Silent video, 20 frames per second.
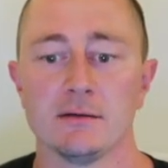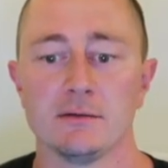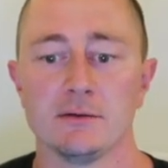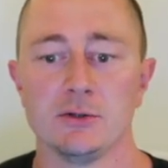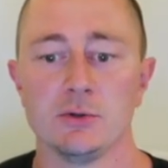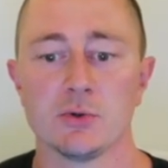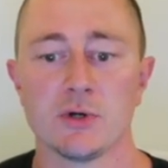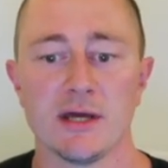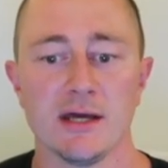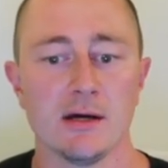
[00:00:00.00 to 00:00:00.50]

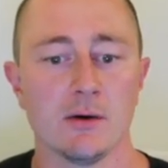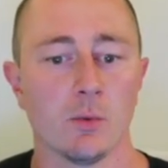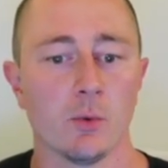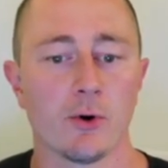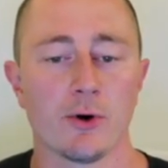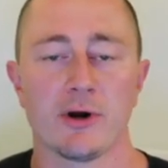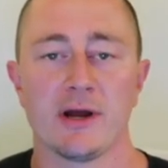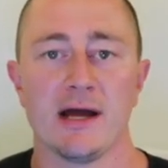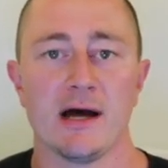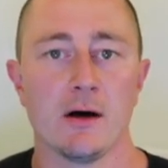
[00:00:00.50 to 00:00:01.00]
you can't
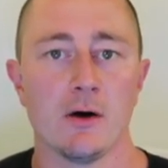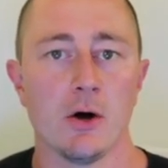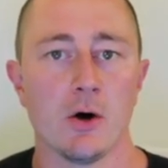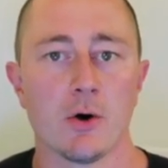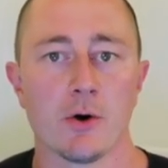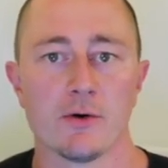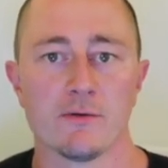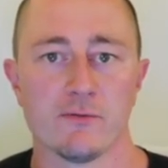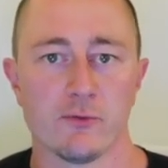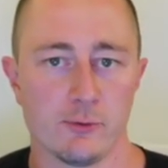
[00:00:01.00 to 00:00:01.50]
work out
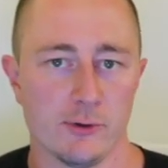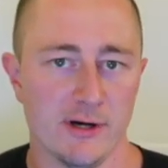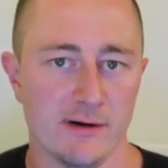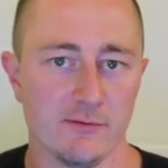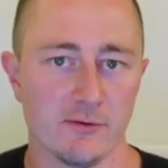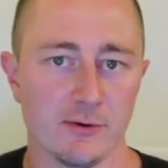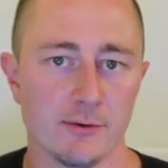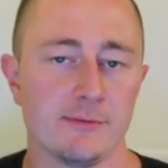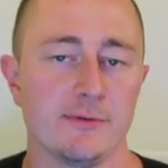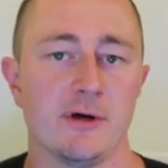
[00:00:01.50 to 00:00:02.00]
hard forever.